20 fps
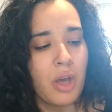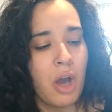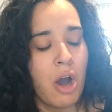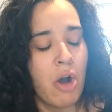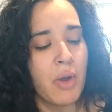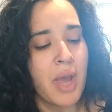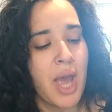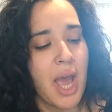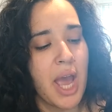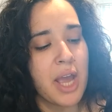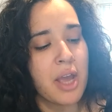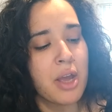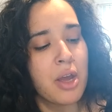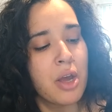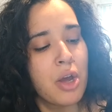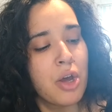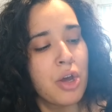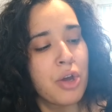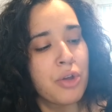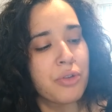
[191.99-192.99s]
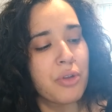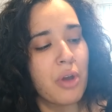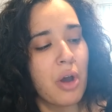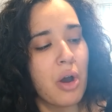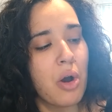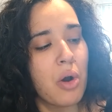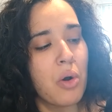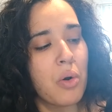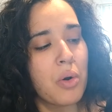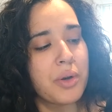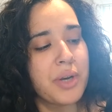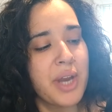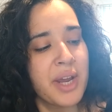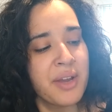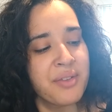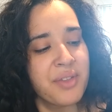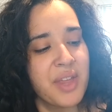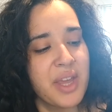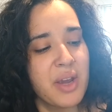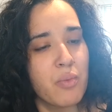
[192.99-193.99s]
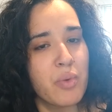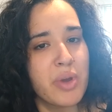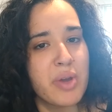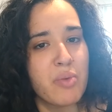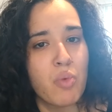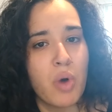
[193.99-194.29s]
Okay, so next thing we